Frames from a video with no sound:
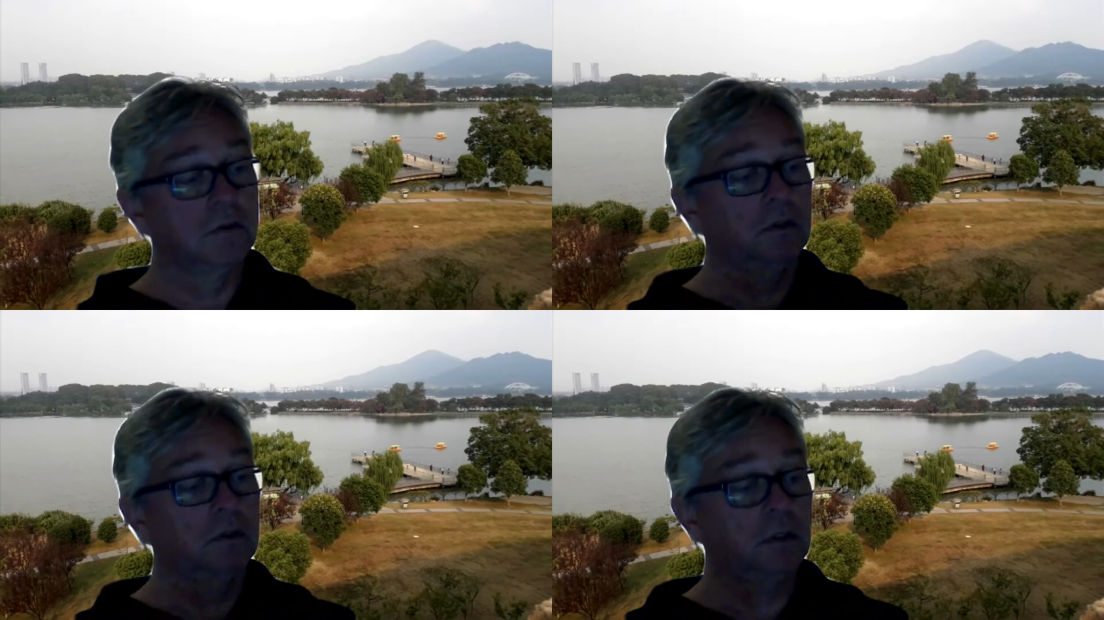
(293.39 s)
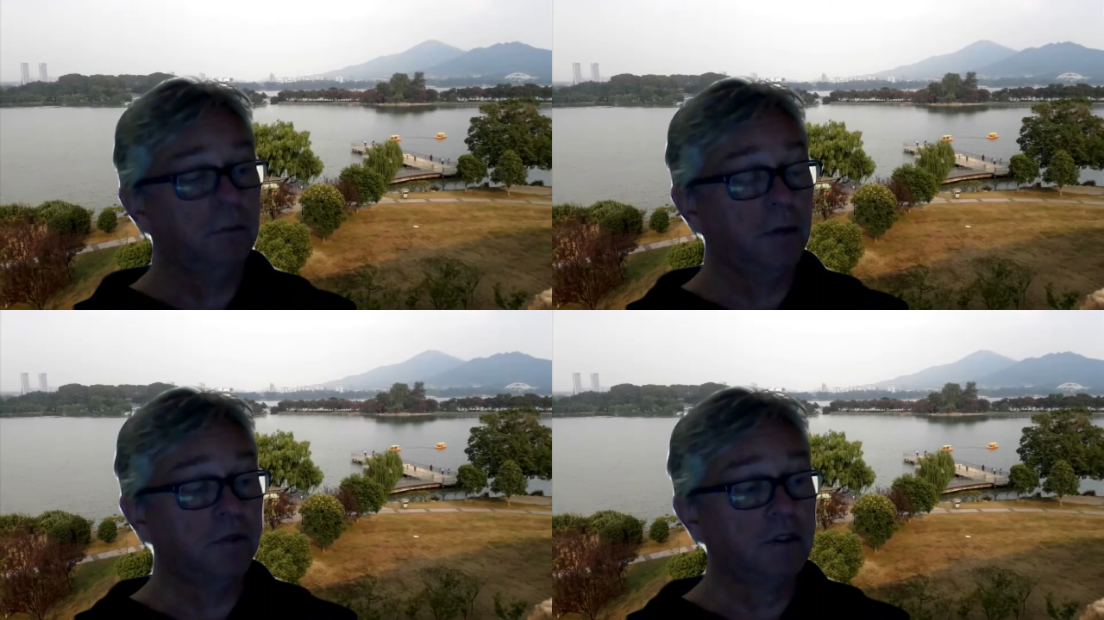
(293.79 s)

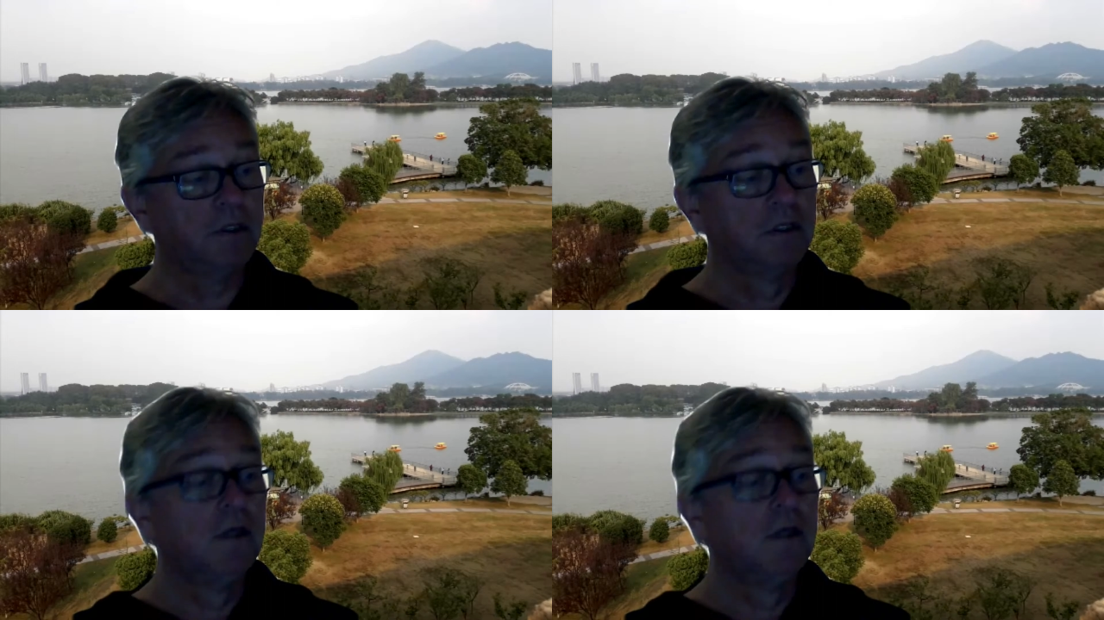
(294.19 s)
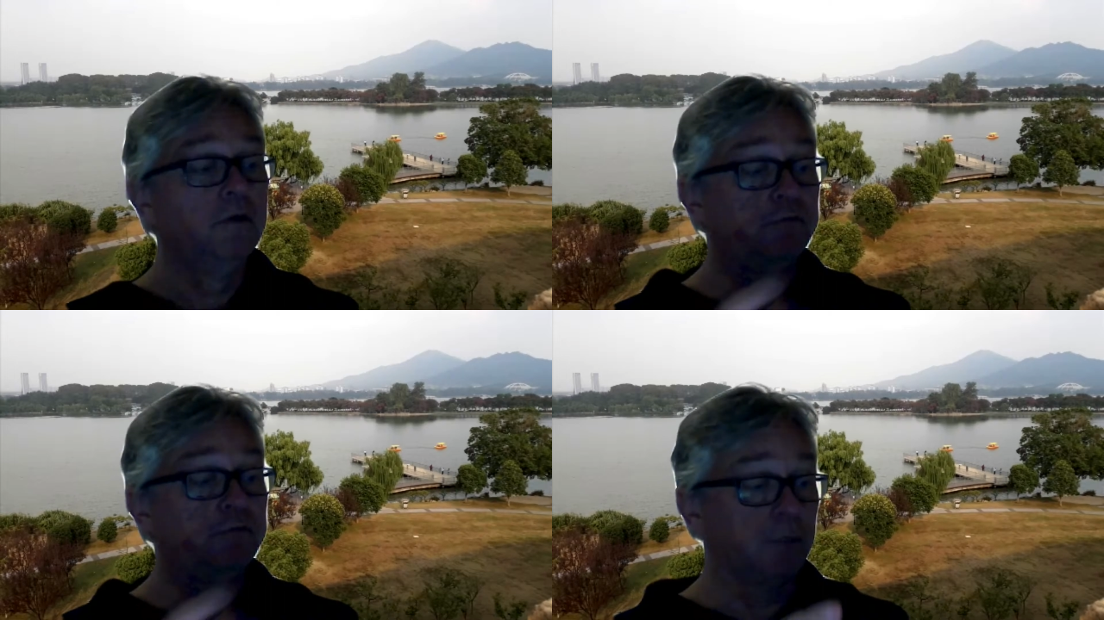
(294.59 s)
memory
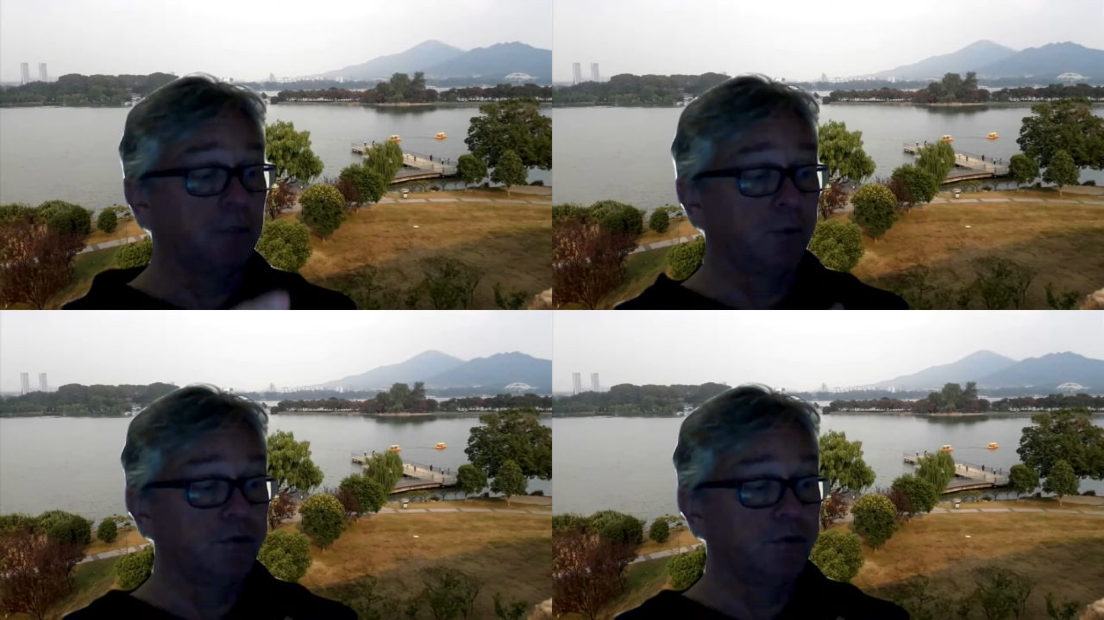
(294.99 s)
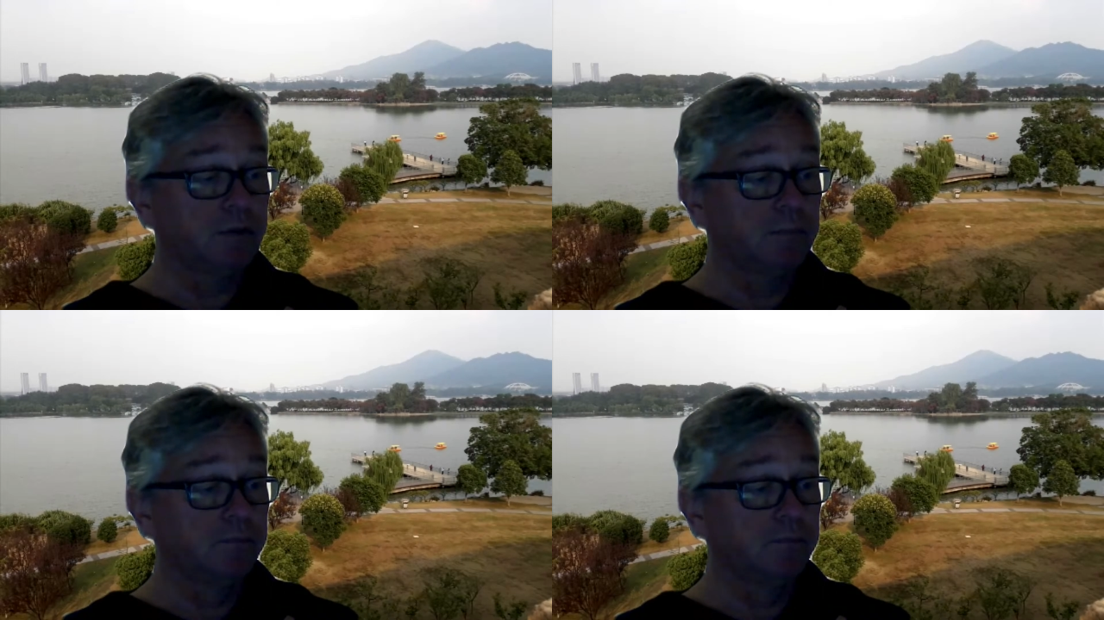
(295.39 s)
via pointer,